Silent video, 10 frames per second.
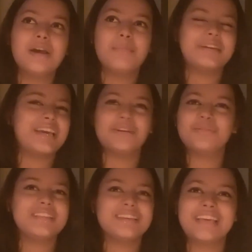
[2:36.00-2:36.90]
but I
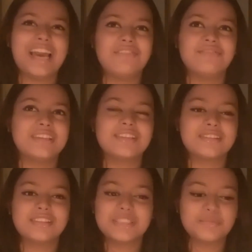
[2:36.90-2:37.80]
don't think they have wings
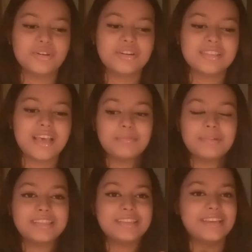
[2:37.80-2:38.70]
in these books.
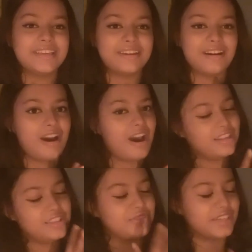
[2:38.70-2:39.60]
But they
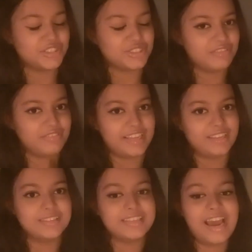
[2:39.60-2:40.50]
are the traditional
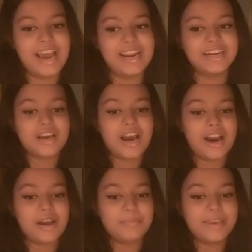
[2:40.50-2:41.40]
fairies, and
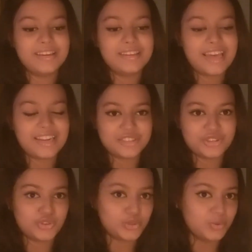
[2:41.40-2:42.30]
our main character
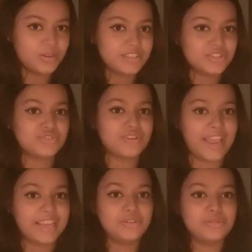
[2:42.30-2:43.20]
Jude is
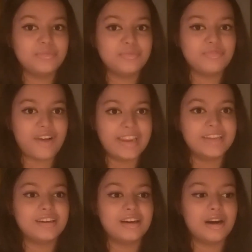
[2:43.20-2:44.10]
trying to
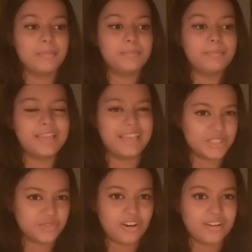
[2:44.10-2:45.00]
find a
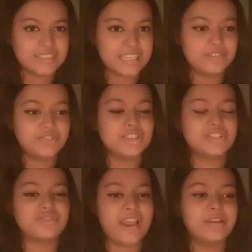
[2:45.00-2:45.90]
place for herself.
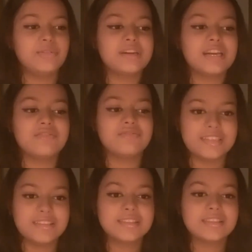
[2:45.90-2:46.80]
She's trying to
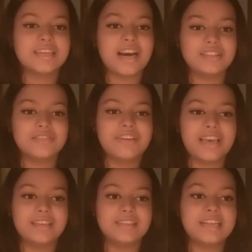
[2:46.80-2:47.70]
convince the other
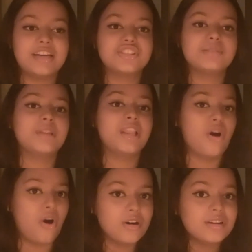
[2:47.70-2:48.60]
fairies that she
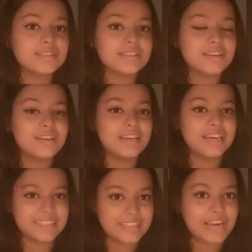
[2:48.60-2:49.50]
belongs
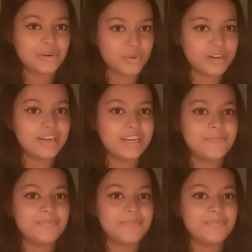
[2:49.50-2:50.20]
in that world,